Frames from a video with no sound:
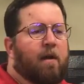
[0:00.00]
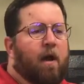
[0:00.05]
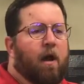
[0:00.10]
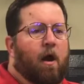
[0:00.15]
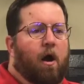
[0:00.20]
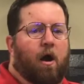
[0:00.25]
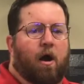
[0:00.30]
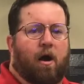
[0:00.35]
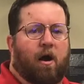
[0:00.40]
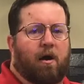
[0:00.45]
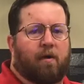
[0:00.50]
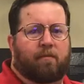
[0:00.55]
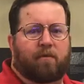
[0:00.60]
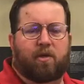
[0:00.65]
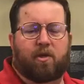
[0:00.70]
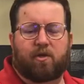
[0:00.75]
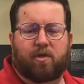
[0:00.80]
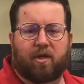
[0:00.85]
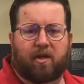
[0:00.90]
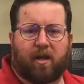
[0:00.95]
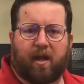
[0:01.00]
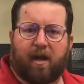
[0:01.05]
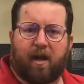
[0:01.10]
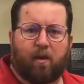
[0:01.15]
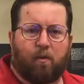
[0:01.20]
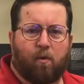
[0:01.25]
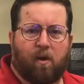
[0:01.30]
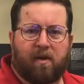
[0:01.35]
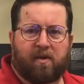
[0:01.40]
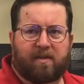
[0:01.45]
you
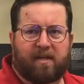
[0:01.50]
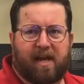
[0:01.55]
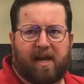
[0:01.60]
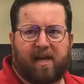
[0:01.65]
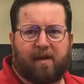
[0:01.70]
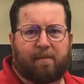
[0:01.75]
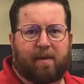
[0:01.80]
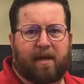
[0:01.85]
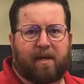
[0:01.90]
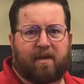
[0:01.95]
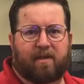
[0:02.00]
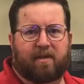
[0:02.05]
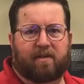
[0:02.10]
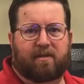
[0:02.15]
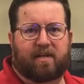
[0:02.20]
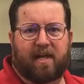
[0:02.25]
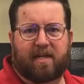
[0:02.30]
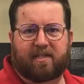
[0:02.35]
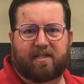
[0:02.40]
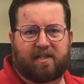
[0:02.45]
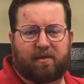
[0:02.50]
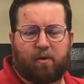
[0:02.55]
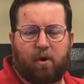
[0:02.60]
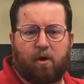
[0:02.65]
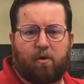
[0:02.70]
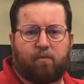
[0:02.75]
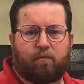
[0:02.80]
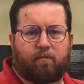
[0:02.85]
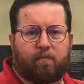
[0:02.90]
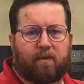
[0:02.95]
declare one day to be day
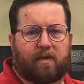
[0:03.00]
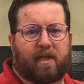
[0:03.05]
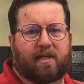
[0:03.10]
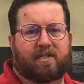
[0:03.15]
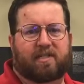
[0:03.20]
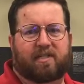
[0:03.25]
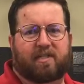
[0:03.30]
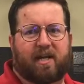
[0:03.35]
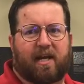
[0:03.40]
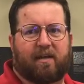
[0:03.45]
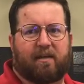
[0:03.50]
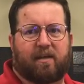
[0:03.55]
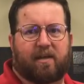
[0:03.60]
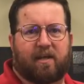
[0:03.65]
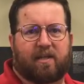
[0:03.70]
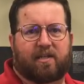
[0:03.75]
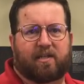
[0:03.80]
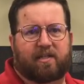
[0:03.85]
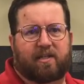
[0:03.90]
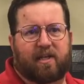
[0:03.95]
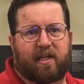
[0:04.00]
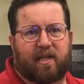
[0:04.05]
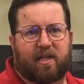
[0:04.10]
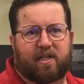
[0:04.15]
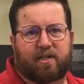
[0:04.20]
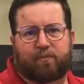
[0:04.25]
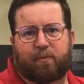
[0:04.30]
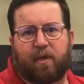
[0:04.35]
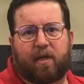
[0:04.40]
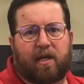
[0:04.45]
0. Let's say that it's the
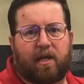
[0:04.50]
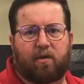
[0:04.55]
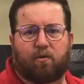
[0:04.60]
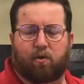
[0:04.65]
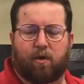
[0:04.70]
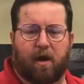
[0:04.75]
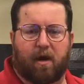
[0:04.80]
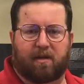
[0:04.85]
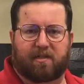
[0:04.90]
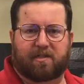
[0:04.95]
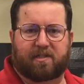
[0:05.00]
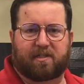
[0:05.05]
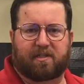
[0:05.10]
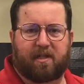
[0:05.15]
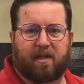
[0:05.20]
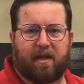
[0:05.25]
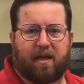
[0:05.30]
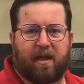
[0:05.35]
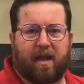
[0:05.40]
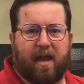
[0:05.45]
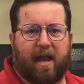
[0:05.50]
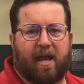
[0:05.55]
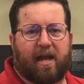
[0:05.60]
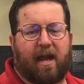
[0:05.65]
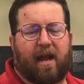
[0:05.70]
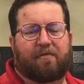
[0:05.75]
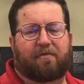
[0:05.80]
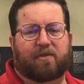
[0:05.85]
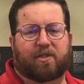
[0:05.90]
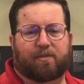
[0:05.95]
spring equinox. And
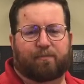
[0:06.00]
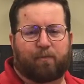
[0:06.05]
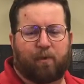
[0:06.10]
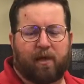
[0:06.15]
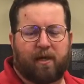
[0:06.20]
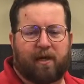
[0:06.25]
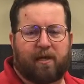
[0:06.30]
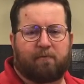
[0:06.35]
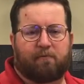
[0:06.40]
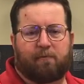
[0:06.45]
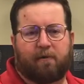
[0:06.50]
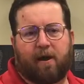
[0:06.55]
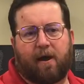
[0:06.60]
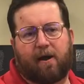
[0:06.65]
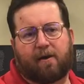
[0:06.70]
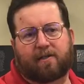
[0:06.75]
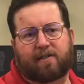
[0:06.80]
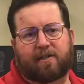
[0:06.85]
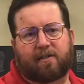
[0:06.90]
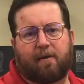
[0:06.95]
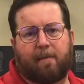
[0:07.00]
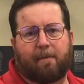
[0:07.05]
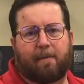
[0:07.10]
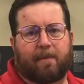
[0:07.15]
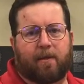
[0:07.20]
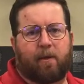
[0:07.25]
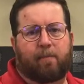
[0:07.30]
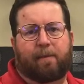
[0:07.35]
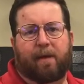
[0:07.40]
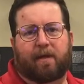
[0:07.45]
at the spring equinox,
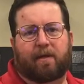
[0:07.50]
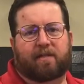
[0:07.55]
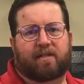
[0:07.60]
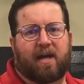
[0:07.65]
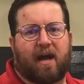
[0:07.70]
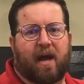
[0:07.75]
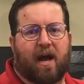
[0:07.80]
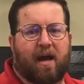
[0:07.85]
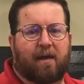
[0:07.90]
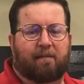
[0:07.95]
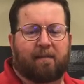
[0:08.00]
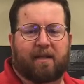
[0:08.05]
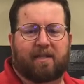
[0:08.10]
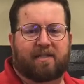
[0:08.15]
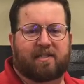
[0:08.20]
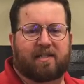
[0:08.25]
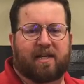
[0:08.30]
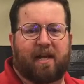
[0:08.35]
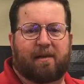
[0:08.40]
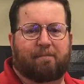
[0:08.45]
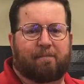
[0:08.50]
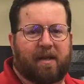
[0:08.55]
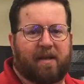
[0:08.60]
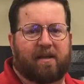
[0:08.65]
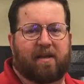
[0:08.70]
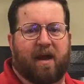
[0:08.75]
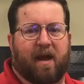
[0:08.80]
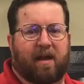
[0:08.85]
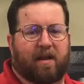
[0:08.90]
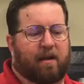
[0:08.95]
you pick a time, let's say
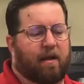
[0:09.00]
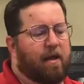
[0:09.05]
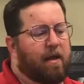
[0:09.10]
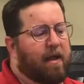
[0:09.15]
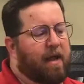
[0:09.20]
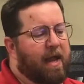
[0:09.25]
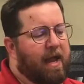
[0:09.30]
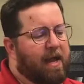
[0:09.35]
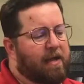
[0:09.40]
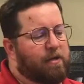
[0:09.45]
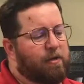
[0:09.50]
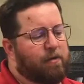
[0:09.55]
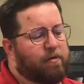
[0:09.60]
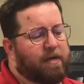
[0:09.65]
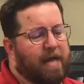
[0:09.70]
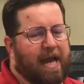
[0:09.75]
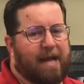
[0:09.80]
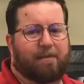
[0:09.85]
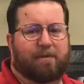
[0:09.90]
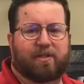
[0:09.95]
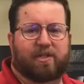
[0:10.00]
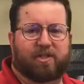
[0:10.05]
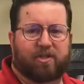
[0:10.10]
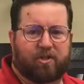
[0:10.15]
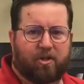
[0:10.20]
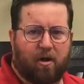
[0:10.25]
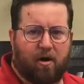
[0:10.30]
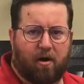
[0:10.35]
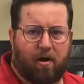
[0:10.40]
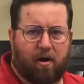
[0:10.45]
midnight, and you name a
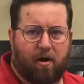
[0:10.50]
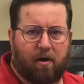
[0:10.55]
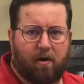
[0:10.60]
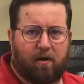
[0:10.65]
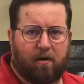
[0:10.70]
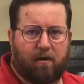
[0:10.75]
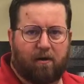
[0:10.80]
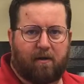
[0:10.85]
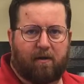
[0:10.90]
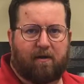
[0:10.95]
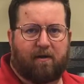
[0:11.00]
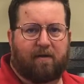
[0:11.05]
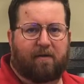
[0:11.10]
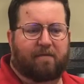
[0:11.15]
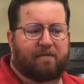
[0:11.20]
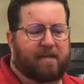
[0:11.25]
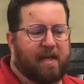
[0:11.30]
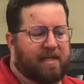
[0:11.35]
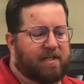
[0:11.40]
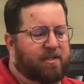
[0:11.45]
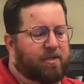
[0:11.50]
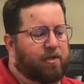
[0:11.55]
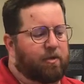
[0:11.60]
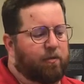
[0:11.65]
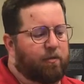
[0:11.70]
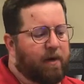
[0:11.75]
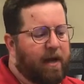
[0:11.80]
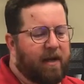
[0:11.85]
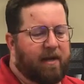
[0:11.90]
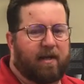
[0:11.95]
star that's
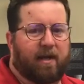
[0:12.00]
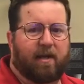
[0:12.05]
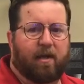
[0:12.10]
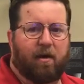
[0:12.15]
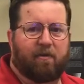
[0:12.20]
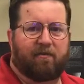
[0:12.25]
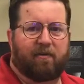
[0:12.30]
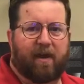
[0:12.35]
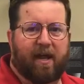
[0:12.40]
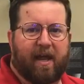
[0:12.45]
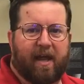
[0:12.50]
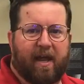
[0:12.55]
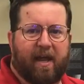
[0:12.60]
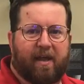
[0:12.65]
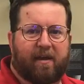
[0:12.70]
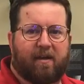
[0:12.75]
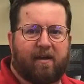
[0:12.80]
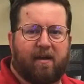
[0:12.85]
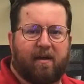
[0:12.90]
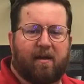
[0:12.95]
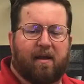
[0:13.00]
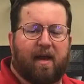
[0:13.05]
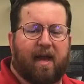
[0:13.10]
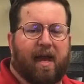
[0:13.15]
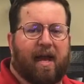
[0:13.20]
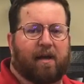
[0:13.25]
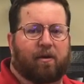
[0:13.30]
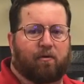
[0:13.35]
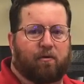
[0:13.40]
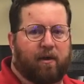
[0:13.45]
directly overhead
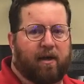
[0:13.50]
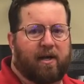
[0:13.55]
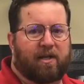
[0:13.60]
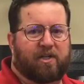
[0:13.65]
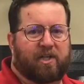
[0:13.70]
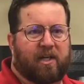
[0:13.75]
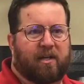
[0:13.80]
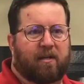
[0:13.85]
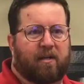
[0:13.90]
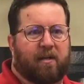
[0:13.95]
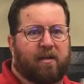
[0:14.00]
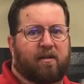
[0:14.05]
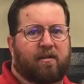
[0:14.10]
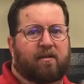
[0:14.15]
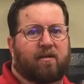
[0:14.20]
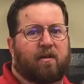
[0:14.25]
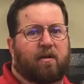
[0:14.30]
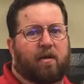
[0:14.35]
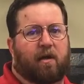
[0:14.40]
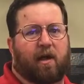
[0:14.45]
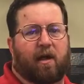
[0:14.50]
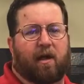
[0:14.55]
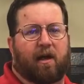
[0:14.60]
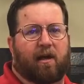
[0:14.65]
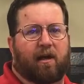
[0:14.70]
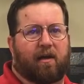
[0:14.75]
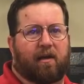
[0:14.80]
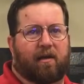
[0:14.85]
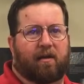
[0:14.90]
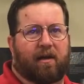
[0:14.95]
at Greenwich, England,
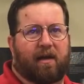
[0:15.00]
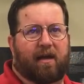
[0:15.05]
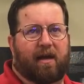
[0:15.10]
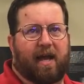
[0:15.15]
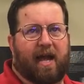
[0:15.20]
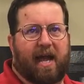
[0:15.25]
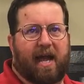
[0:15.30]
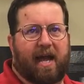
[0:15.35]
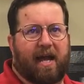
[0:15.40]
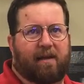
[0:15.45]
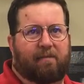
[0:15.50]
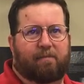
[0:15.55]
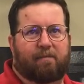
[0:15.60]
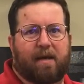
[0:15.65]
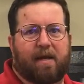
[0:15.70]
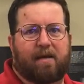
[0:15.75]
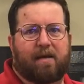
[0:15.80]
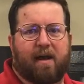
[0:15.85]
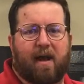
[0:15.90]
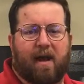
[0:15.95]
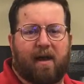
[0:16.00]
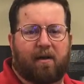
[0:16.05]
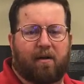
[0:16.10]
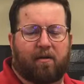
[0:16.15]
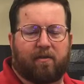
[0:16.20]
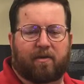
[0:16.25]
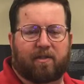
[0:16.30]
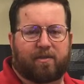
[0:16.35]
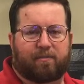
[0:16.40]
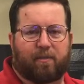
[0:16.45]
at midnight
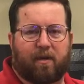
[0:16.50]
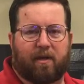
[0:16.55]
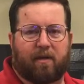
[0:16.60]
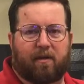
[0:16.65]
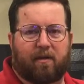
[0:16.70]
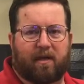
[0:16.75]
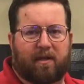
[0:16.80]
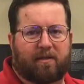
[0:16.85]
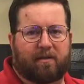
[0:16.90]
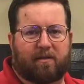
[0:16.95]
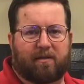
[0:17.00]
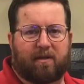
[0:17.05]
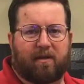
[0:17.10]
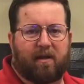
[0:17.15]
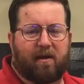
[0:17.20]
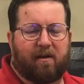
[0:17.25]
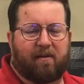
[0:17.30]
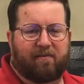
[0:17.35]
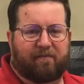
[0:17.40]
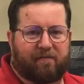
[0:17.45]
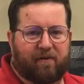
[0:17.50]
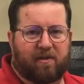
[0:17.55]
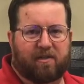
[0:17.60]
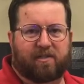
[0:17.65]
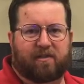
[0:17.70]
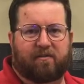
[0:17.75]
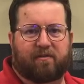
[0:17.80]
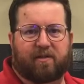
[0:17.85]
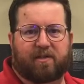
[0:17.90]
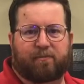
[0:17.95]
on the spring, at the
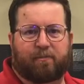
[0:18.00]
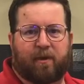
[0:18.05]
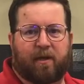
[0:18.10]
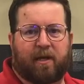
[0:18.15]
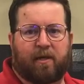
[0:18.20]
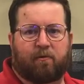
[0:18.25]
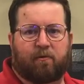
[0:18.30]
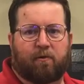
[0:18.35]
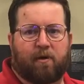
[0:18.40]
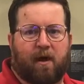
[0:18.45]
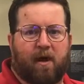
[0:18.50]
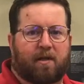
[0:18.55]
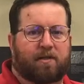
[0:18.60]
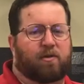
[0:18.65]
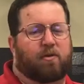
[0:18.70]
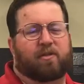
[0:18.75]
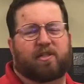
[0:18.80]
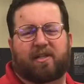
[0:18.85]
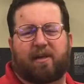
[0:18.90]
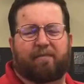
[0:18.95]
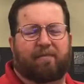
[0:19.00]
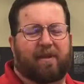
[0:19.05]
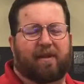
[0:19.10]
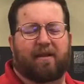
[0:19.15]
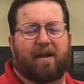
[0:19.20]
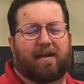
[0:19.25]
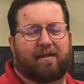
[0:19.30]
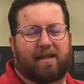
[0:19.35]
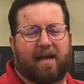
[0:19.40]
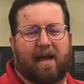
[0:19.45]
first of the spring equinox, or something
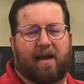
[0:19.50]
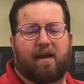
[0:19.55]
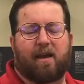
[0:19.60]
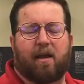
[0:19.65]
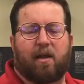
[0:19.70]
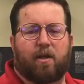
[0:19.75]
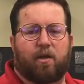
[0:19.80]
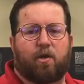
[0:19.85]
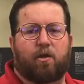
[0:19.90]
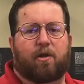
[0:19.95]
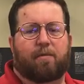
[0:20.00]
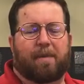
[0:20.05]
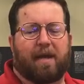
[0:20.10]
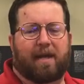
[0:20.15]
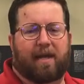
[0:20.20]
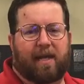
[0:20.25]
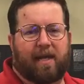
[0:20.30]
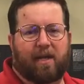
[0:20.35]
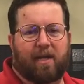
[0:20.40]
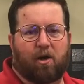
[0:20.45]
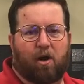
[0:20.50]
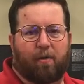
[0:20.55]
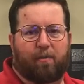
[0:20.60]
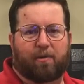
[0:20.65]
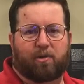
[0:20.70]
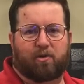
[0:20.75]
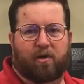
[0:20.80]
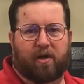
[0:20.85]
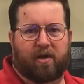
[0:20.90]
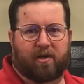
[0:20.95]
like that. You can make any
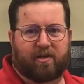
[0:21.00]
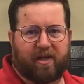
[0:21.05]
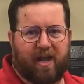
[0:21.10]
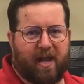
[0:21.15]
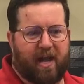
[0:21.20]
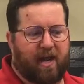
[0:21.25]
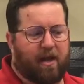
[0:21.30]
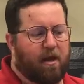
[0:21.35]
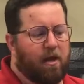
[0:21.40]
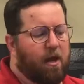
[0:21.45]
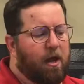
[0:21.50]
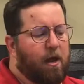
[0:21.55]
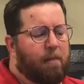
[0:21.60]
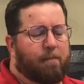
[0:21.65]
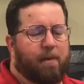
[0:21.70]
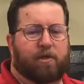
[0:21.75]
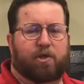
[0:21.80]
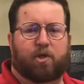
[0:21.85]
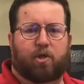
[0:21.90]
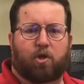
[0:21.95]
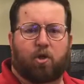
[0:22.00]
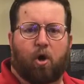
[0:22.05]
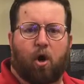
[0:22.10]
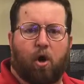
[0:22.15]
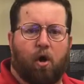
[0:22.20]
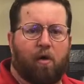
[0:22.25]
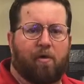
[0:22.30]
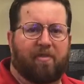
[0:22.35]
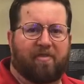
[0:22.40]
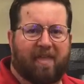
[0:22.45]
arbitrary day, but you
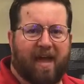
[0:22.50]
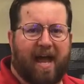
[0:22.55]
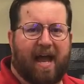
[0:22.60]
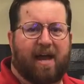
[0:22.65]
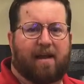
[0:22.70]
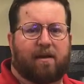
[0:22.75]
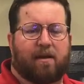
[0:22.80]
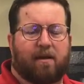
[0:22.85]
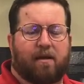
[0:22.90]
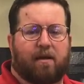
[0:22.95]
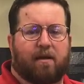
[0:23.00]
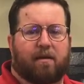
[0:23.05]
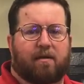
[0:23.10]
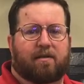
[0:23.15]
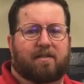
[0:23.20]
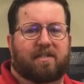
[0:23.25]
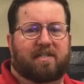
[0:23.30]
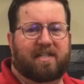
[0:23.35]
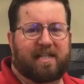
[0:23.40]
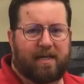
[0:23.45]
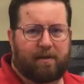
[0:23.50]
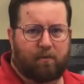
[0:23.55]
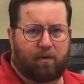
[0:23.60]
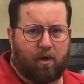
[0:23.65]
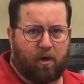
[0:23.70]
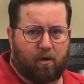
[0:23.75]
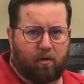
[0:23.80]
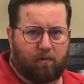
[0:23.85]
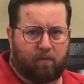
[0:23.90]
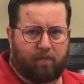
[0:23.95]
call that
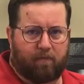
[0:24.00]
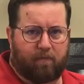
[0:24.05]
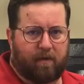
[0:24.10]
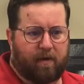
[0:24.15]
0.